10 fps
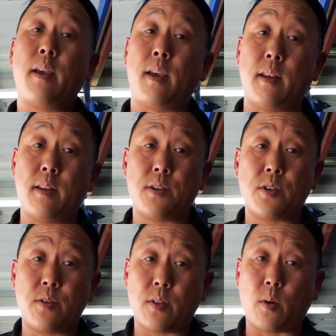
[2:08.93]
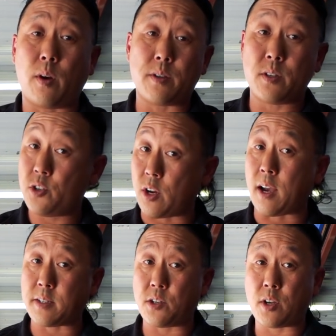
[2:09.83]
In addition to the coils and
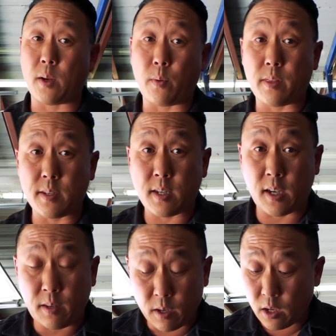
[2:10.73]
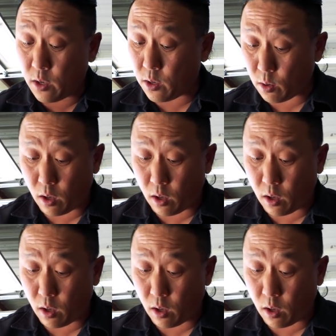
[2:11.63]
shocks that you get with this kit, you